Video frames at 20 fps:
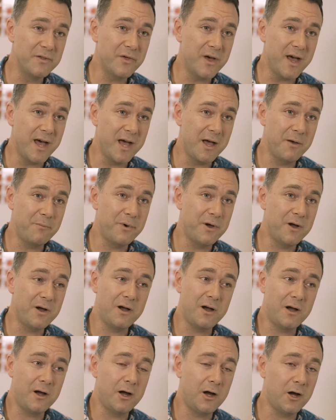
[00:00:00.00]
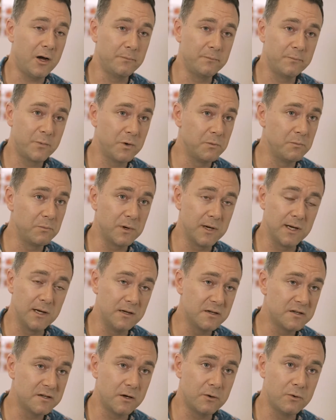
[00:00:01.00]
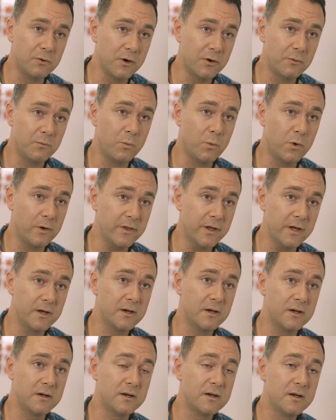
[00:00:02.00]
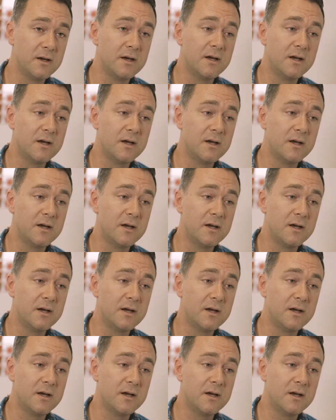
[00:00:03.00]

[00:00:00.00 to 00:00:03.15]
but I'm completely sold on what they can